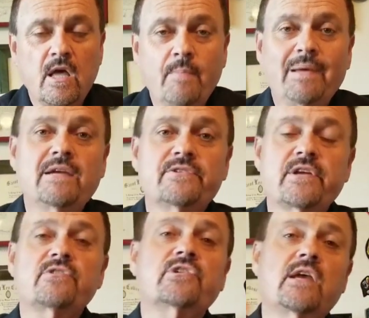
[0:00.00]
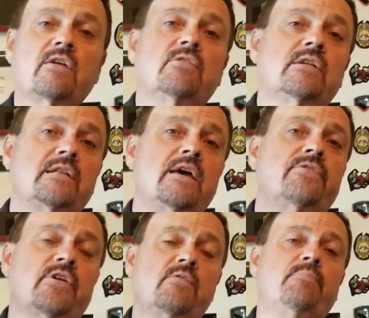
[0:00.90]
Because they're scared to death.
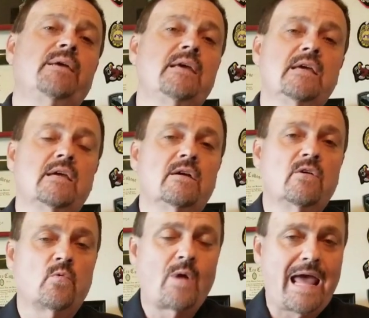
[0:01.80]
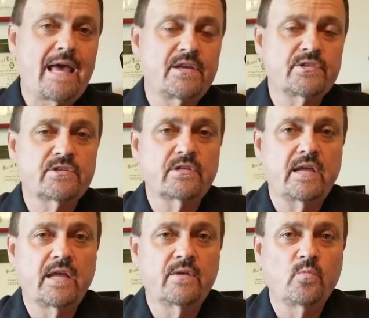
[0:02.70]
They're being harassed
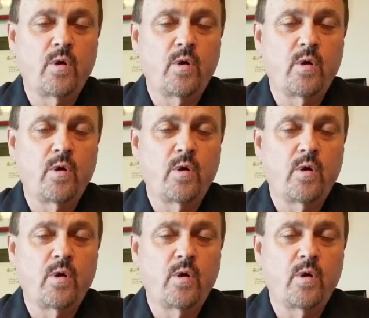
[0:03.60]
and